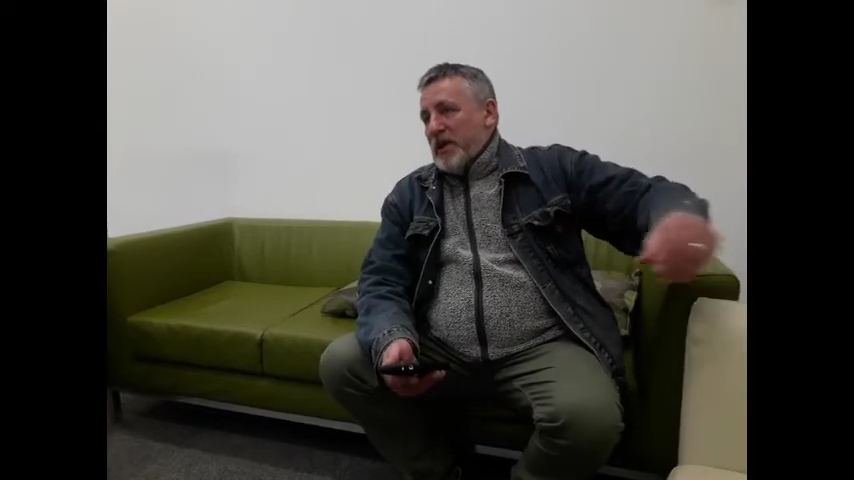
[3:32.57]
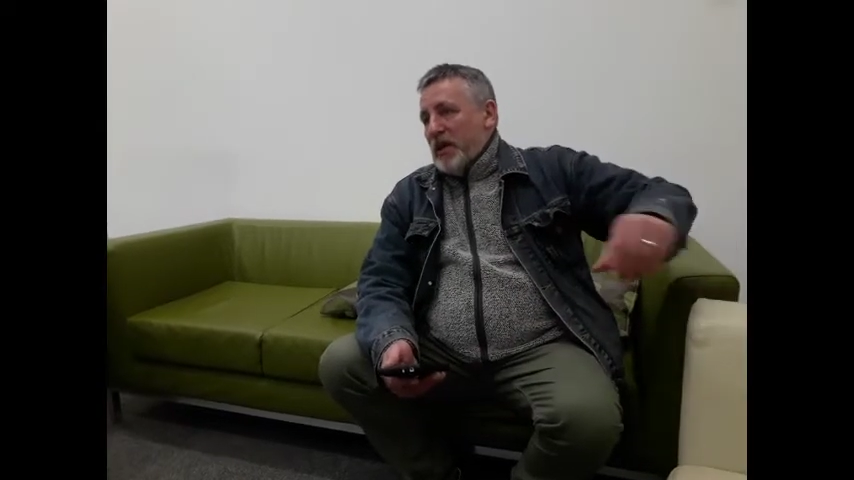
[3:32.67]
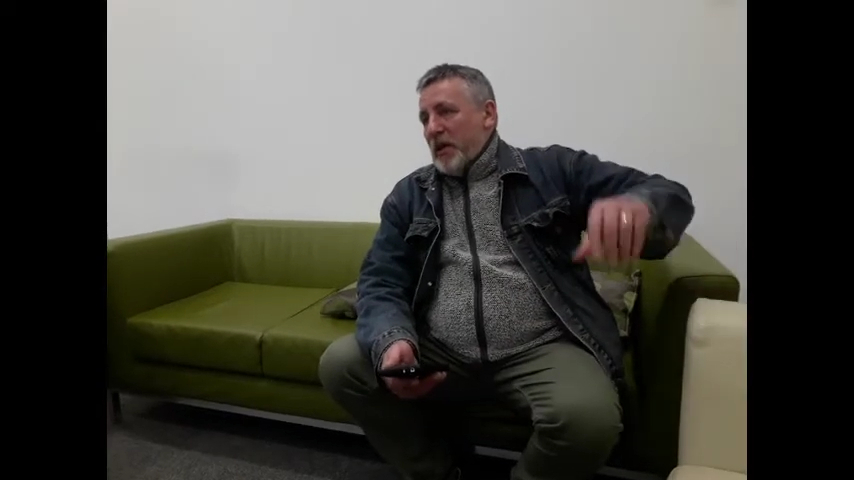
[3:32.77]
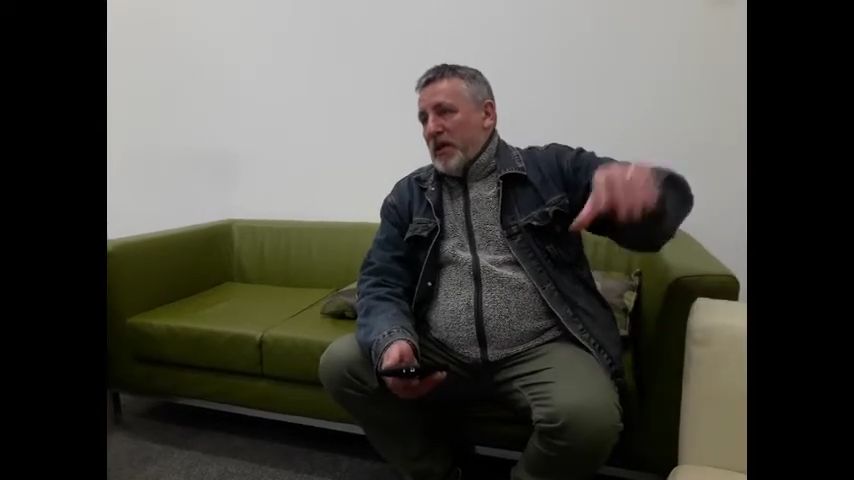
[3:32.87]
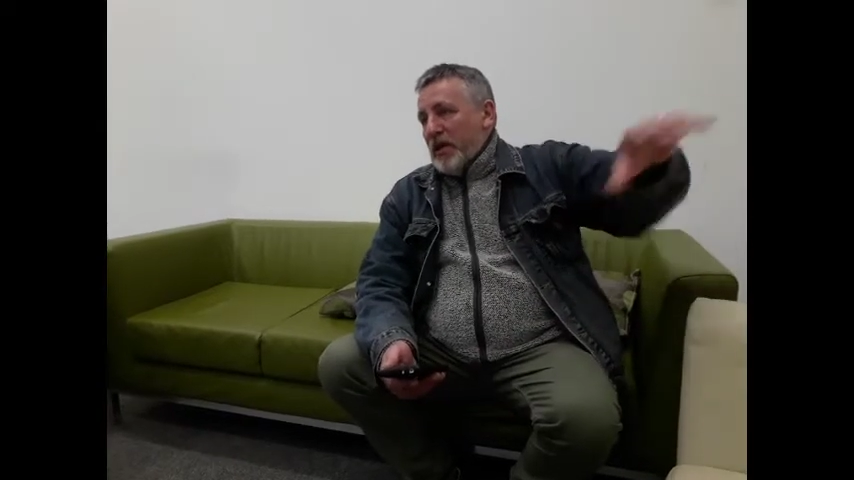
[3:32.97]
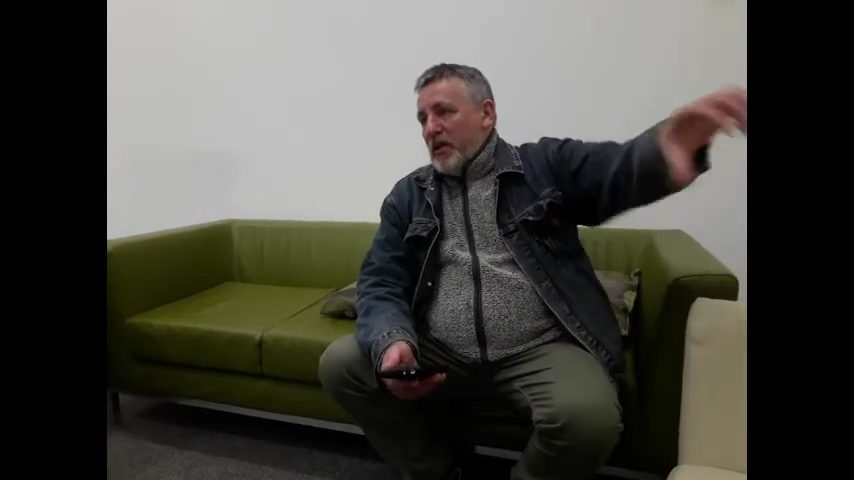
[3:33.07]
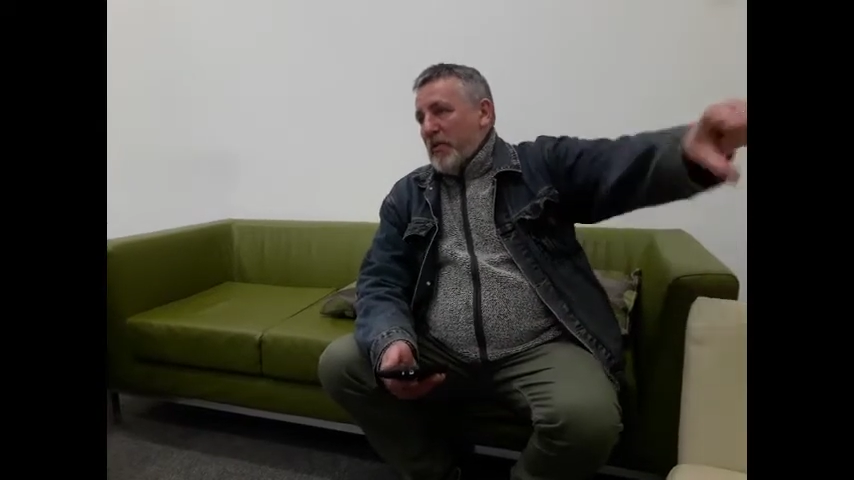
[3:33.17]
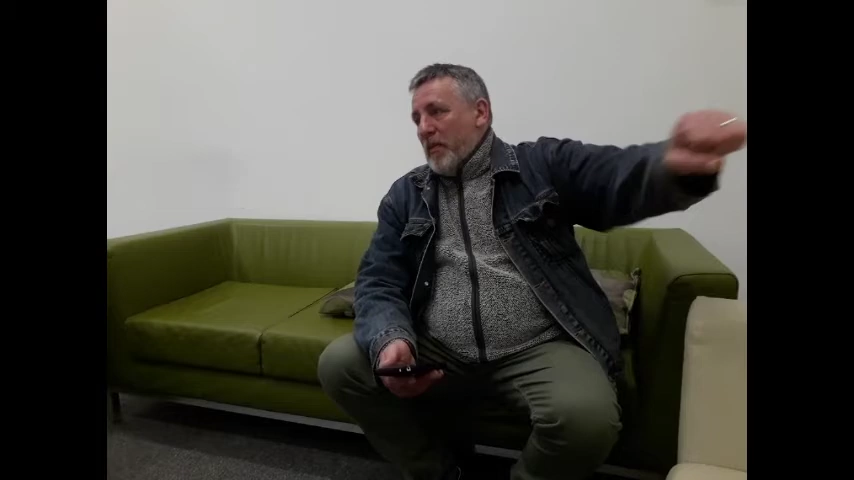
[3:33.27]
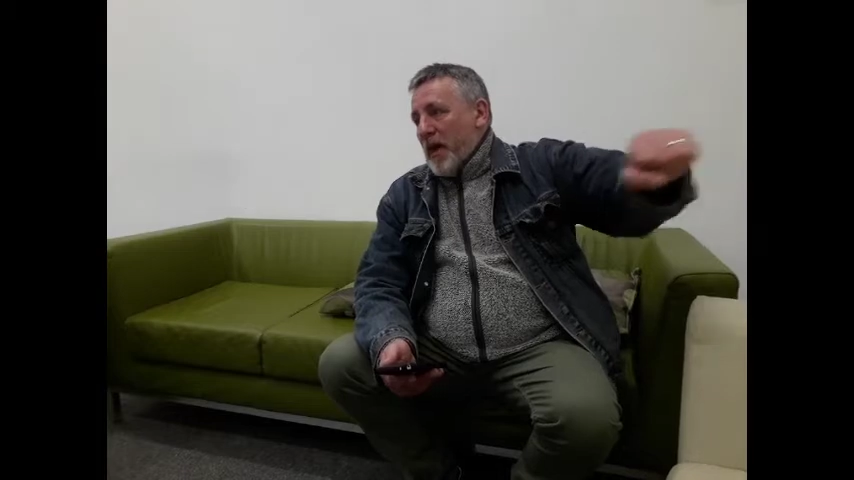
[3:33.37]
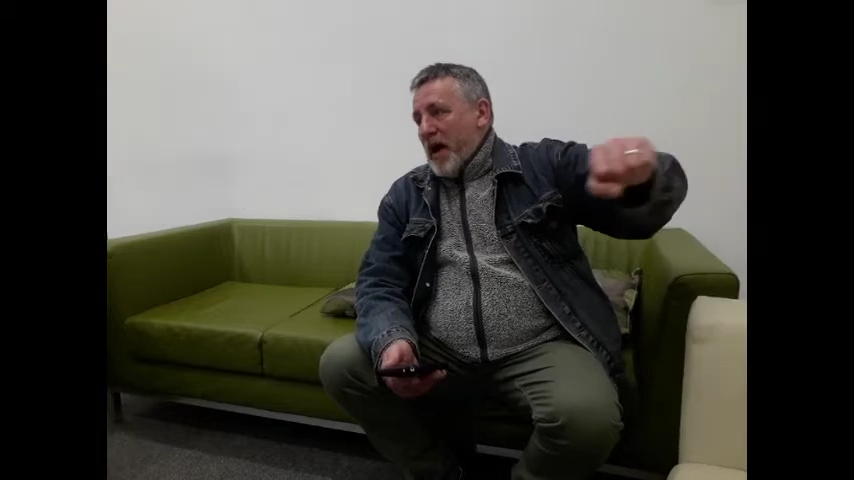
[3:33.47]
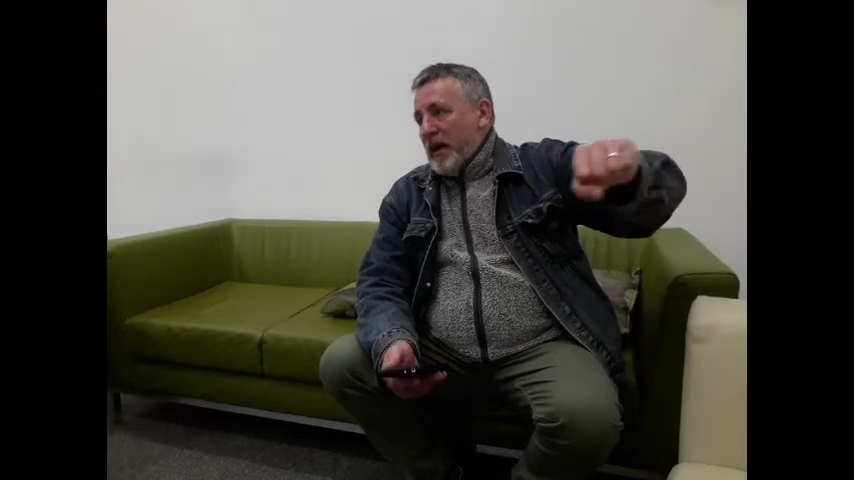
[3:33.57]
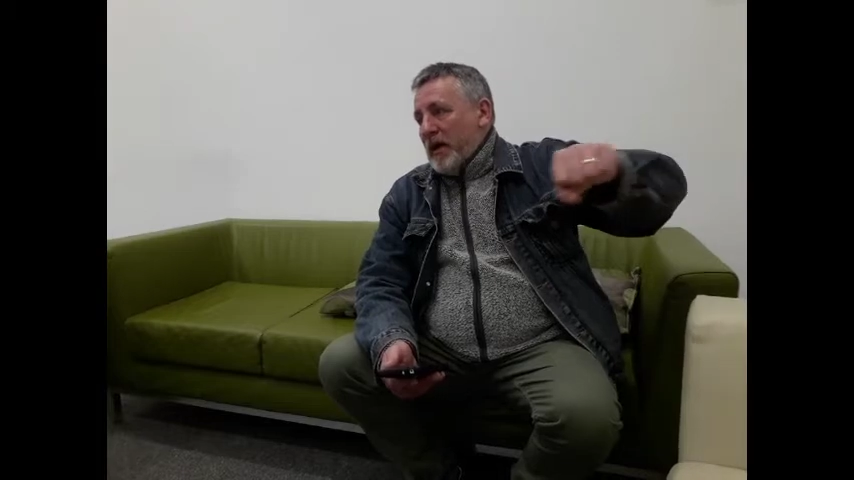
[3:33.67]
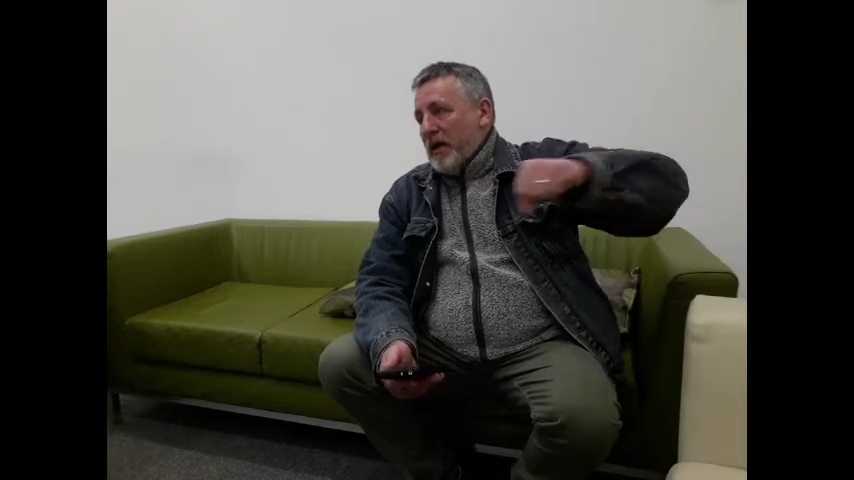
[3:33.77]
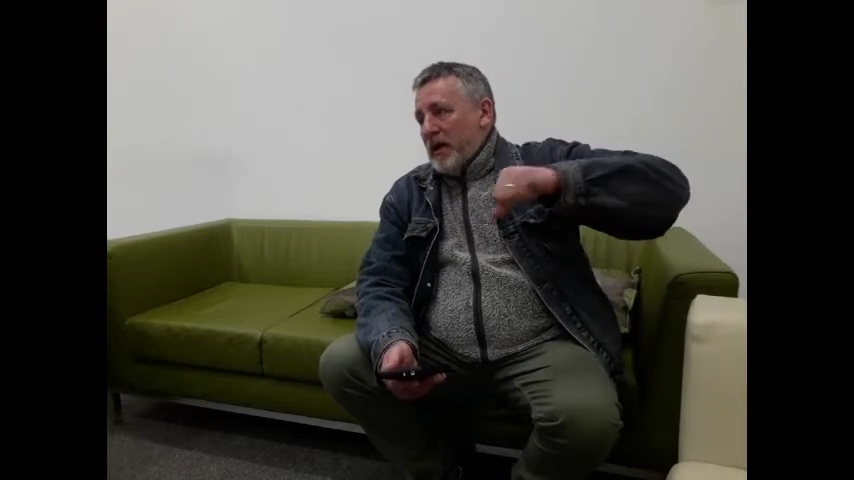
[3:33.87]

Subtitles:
You come in and grab your bag,